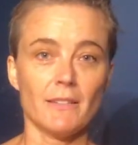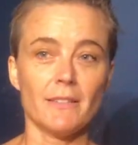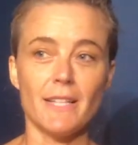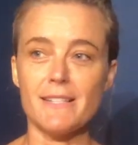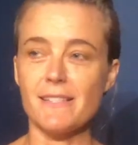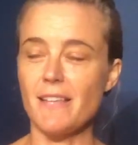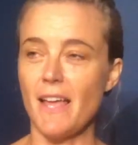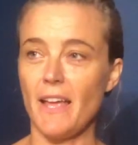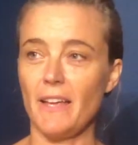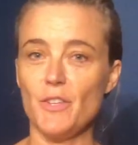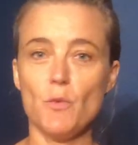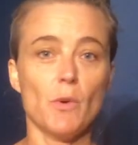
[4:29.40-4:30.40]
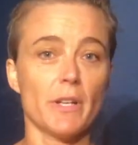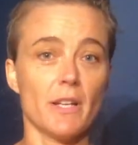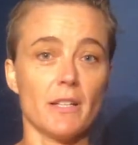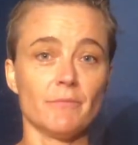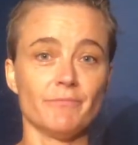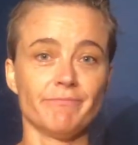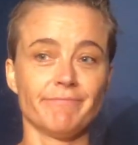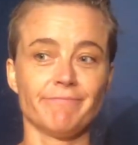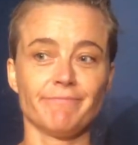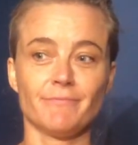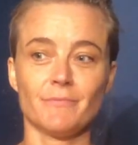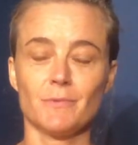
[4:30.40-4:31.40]
let's say you want to
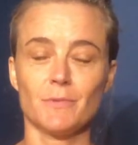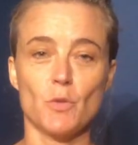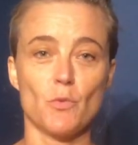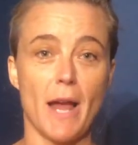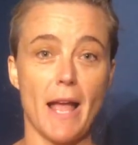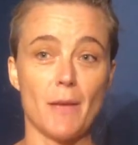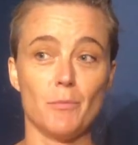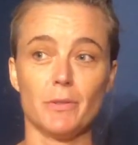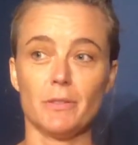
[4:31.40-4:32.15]
grab,